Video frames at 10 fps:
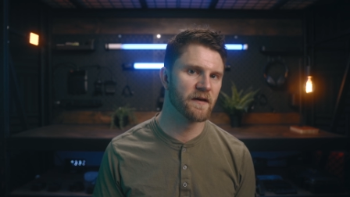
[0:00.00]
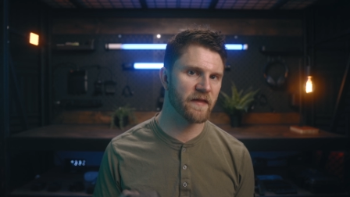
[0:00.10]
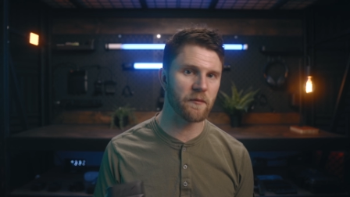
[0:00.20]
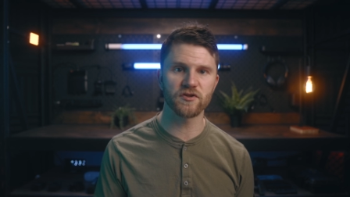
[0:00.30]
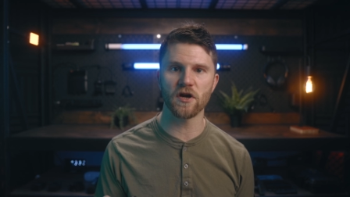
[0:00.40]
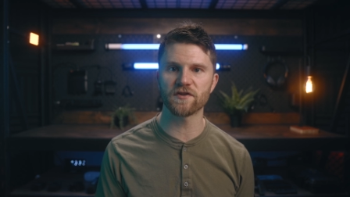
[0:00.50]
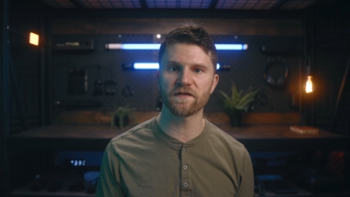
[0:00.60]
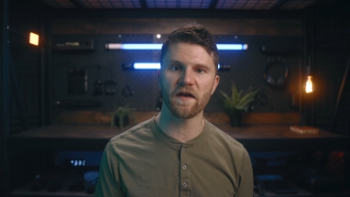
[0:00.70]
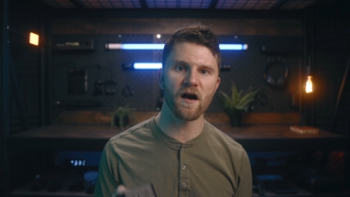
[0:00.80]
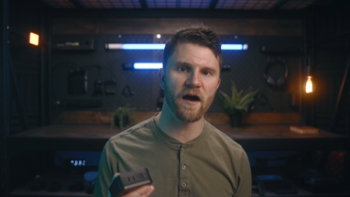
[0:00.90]
That will charge
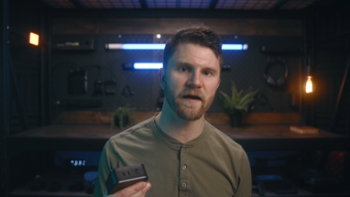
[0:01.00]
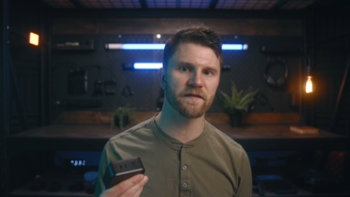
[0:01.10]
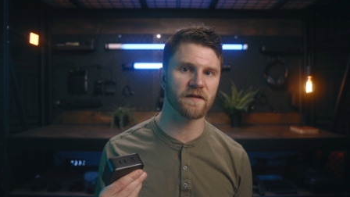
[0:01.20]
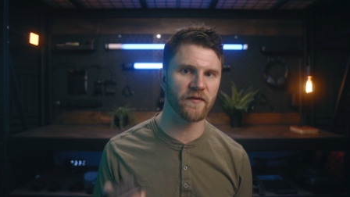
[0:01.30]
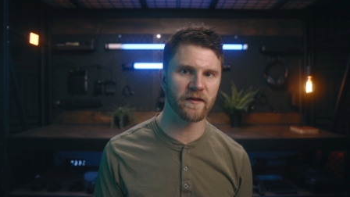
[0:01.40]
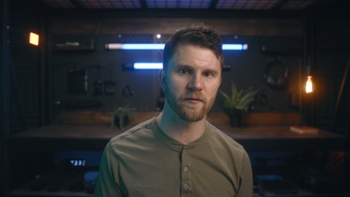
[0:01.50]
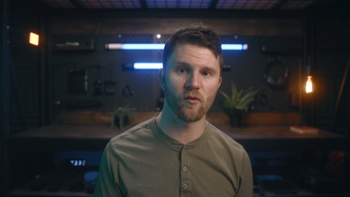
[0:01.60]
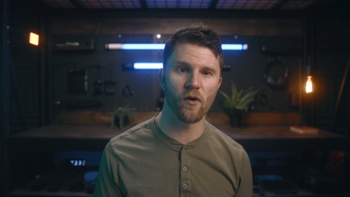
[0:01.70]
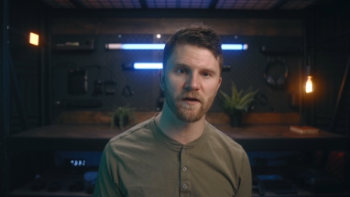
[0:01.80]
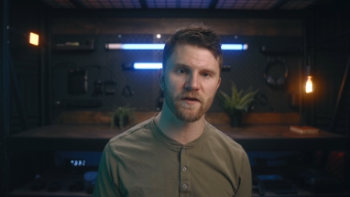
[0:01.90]
at the highest
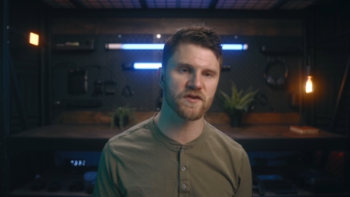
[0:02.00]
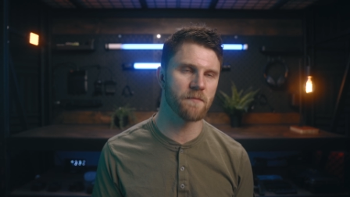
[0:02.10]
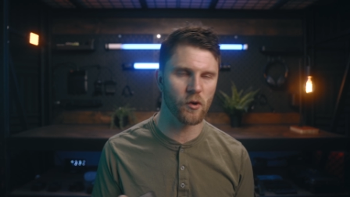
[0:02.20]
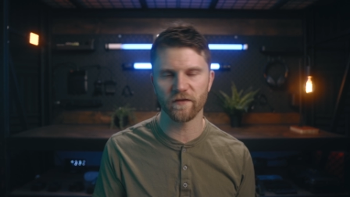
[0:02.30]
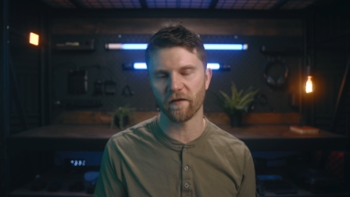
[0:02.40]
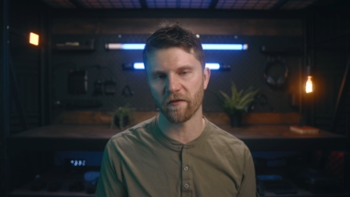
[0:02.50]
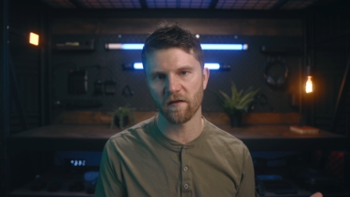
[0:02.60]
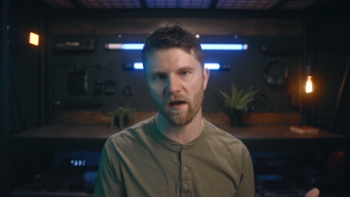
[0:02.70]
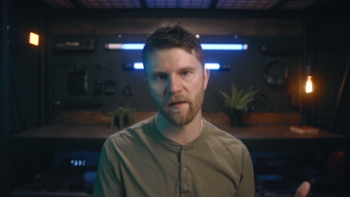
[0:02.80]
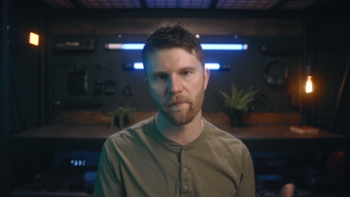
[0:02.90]
available wattage most of the
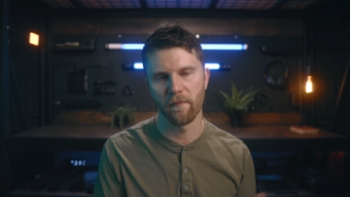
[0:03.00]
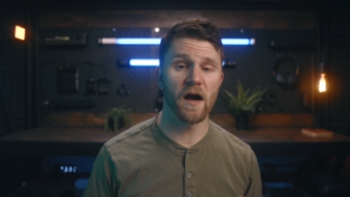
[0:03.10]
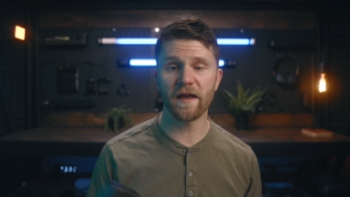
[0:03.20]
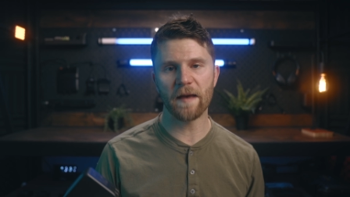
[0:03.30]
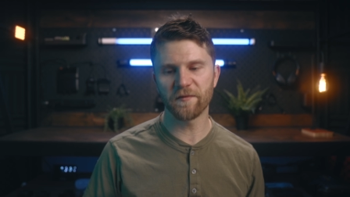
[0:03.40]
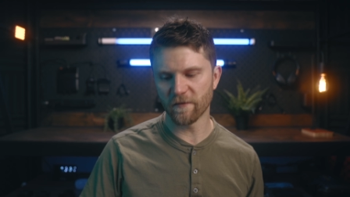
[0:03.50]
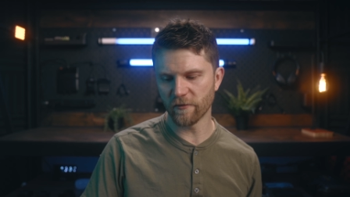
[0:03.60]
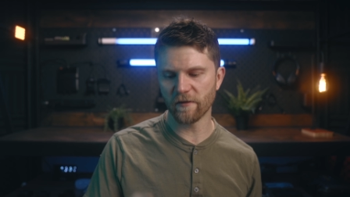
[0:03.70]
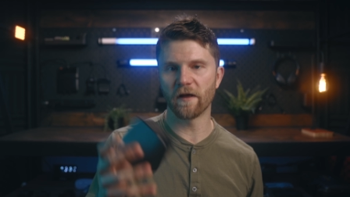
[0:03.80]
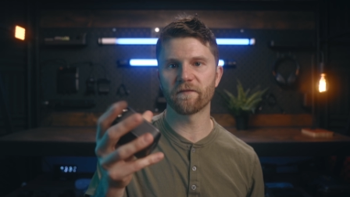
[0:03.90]
time. I
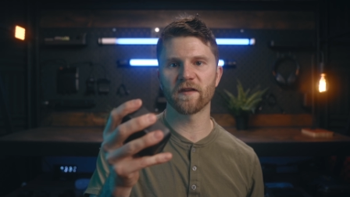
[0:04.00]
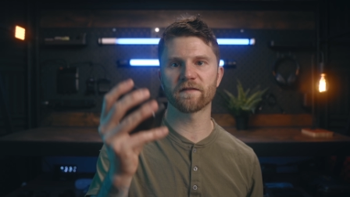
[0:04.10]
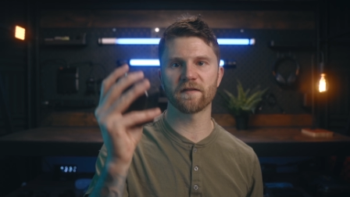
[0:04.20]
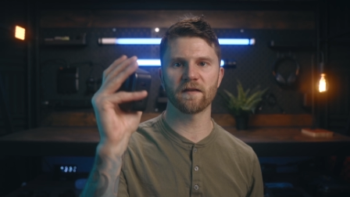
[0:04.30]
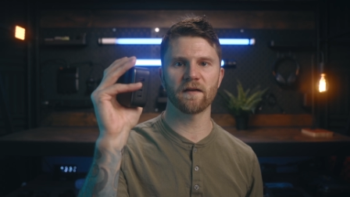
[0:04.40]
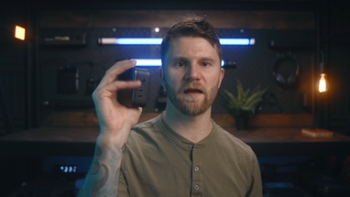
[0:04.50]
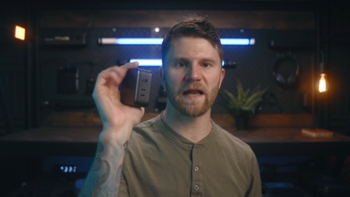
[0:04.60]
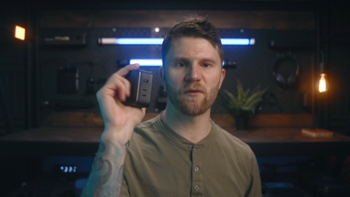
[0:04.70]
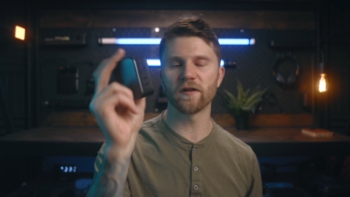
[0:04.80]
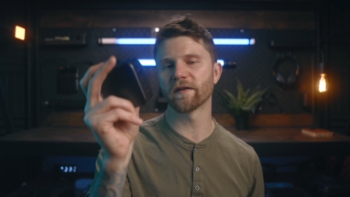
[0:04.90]
absolutely love this thing,
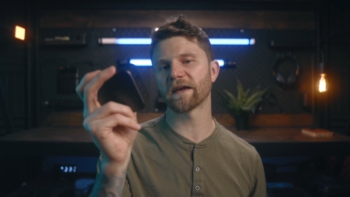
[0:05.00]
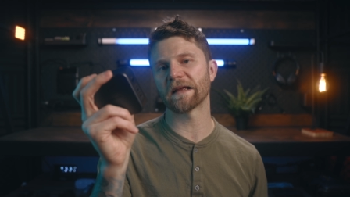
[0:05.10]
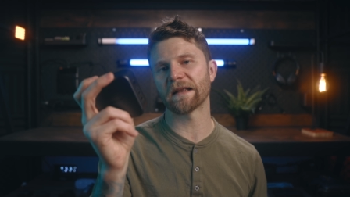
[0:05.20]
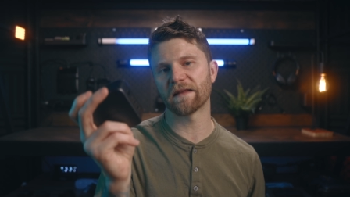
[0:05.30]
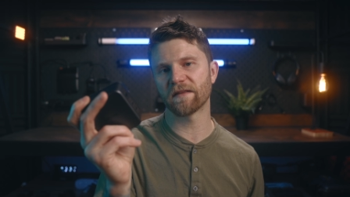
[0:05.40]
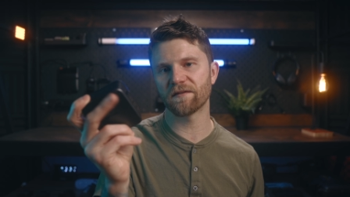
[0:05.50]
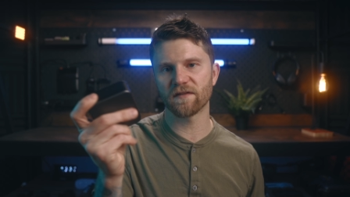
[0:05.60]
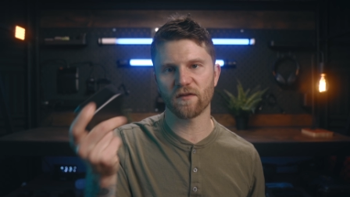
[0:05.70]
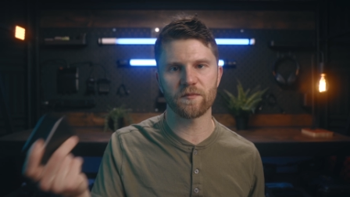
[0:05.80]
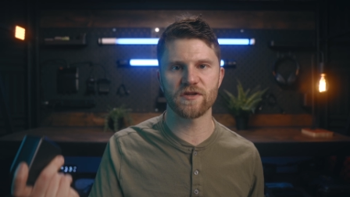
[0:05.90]
and I will link it in the
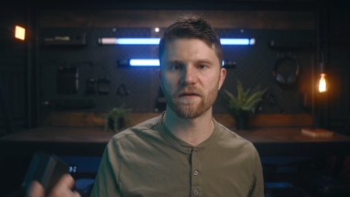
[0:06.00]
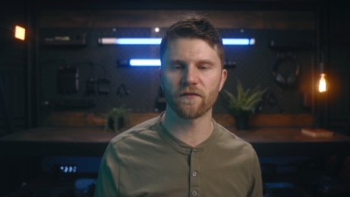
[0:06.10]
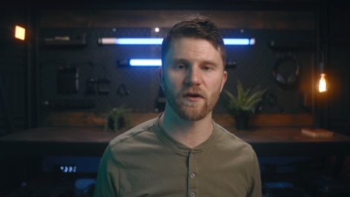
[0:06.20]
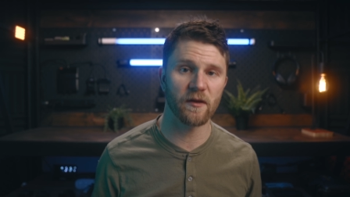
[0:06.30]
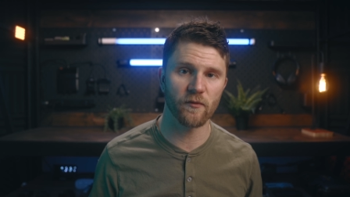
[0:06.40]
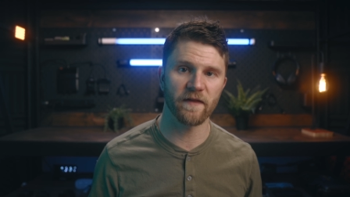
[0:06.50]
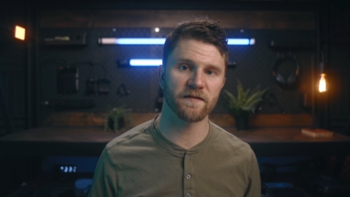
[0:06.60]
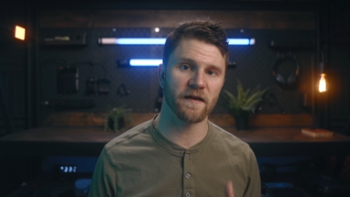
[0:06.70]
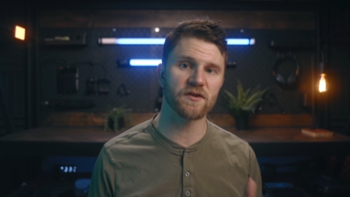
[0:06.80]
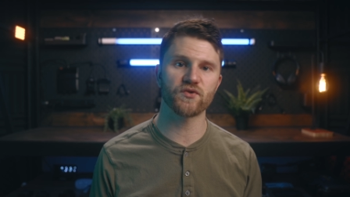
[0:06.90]
description for anyone
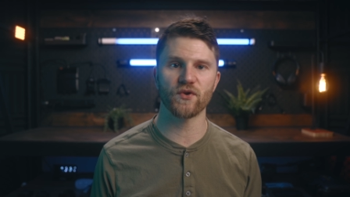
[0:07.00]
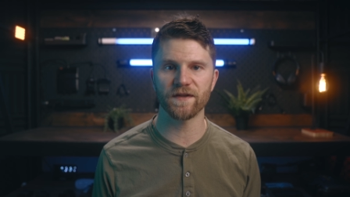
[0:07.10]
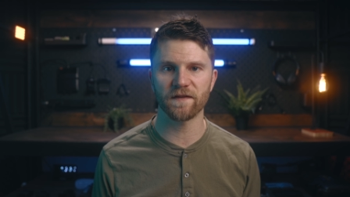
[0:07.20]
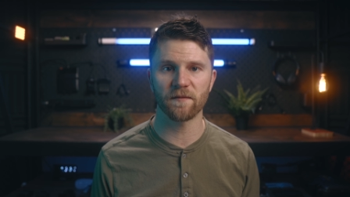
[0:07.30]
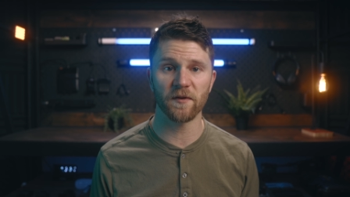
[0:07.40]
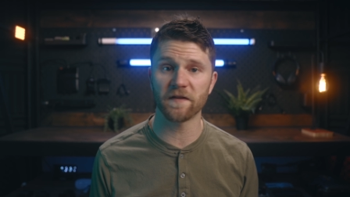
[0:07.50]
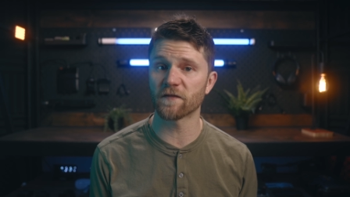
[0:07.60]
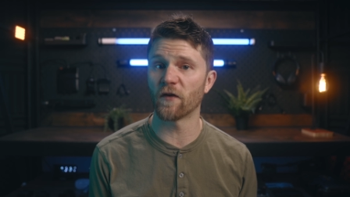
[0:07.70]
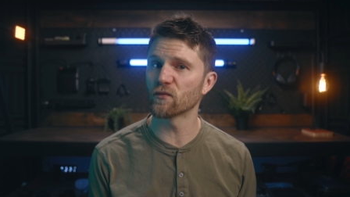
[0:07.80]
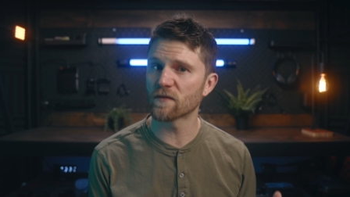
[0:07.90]
that's interested, but
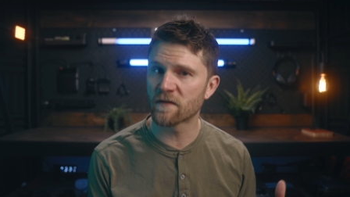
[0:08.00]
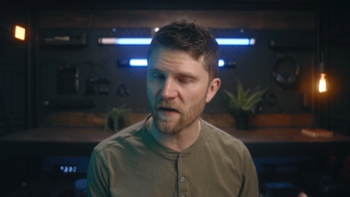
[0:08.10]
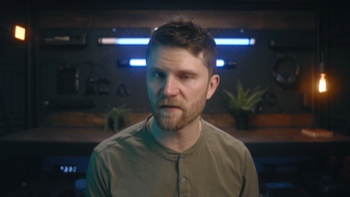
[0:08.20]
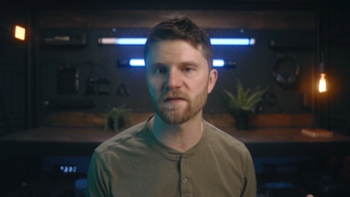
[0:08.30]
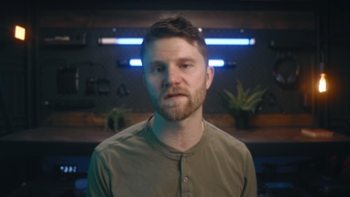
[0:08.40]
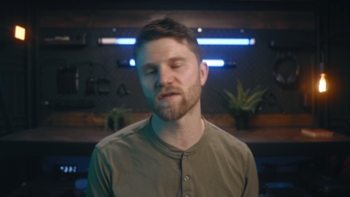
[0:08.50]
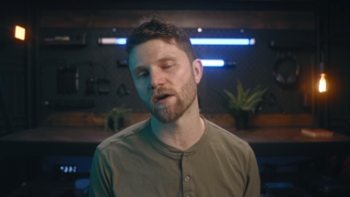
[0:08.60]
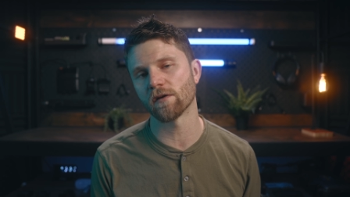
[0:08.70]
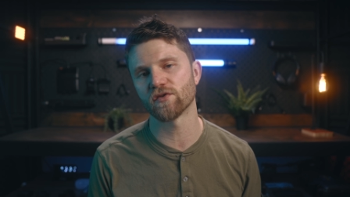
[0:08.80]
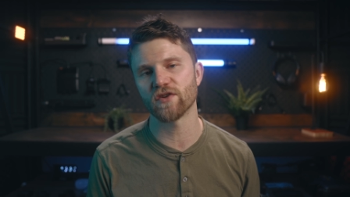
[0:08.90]
this phone does
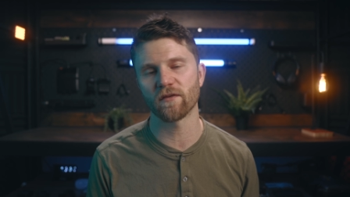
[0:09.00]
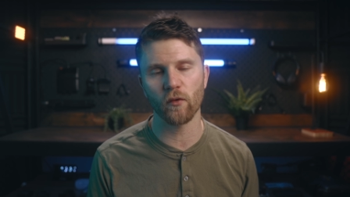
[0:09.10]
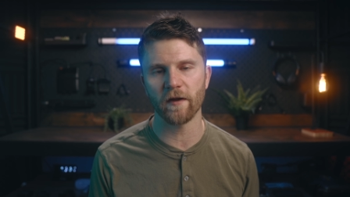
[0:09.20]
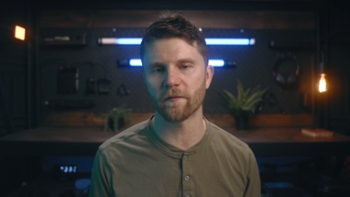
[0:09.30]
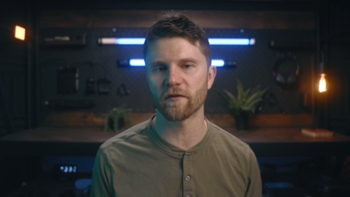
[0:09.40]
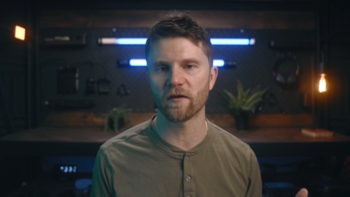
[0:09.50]
charge incredibly